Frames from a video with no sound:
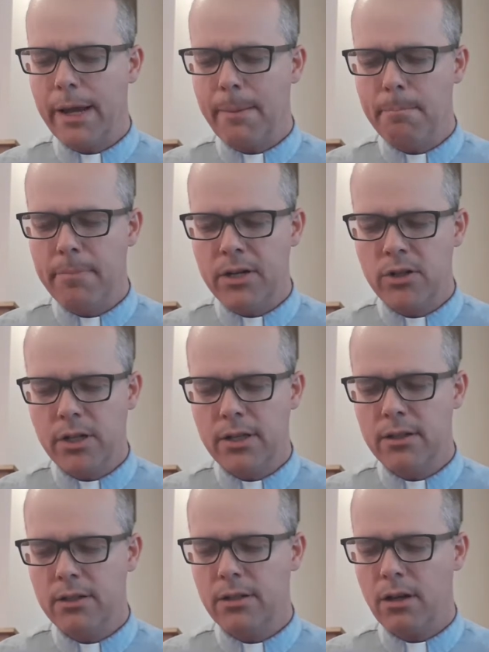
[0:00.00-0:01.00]

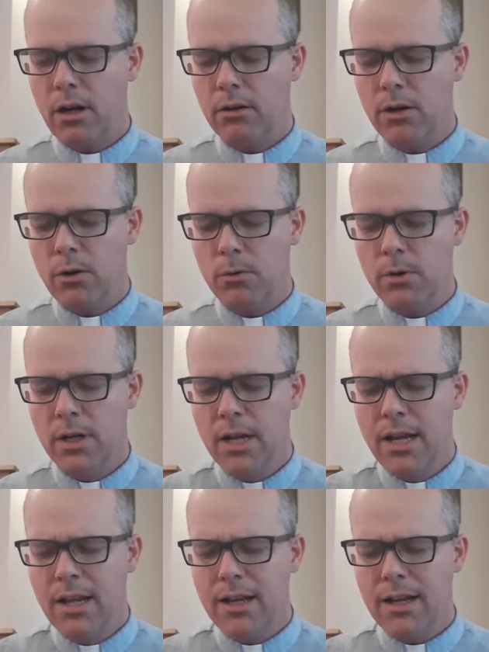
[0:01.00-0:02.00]
ambitions, our own
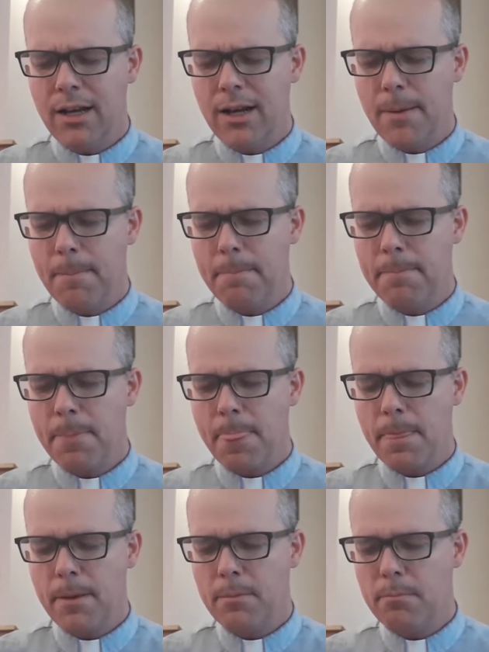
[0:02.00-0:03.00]
um,
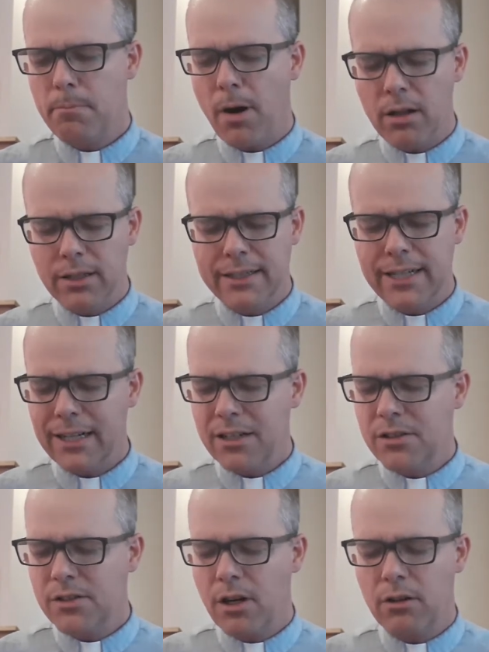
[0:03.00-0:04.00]

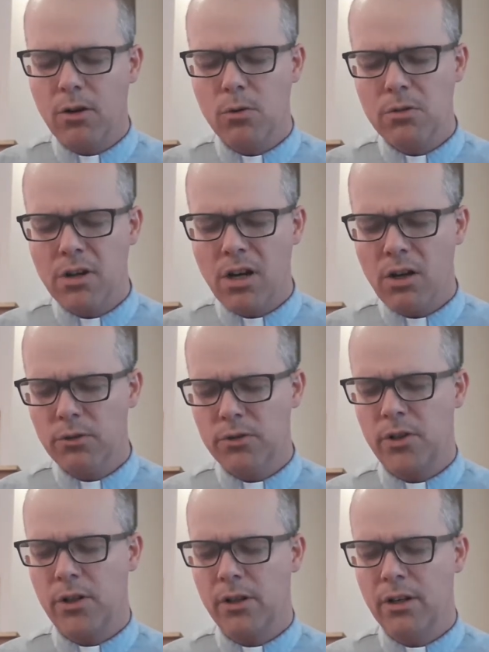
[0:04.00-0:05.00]
politics, our own
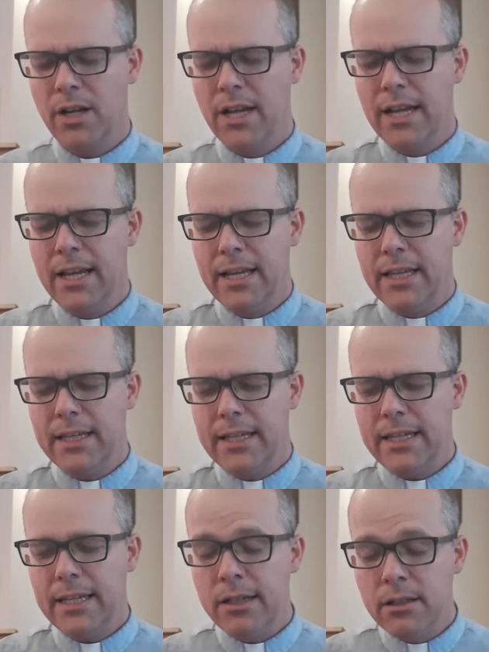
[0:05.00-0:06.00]
culture
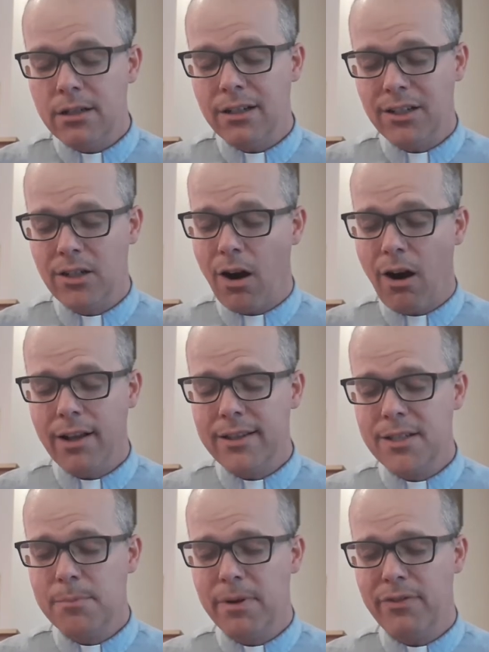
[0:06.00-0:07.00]
into
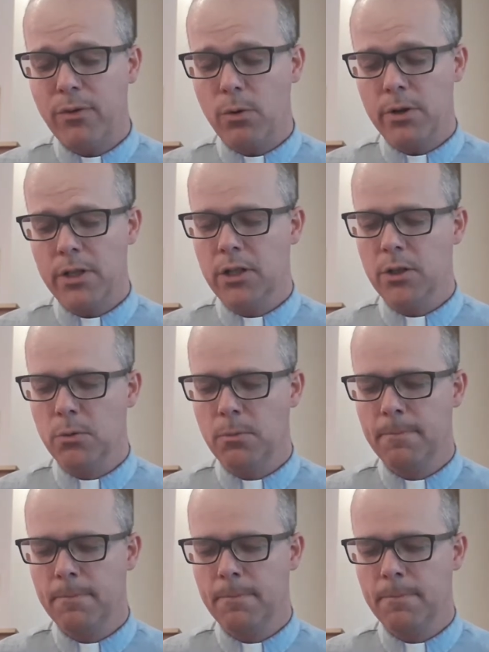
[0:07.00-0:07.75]
gods before you.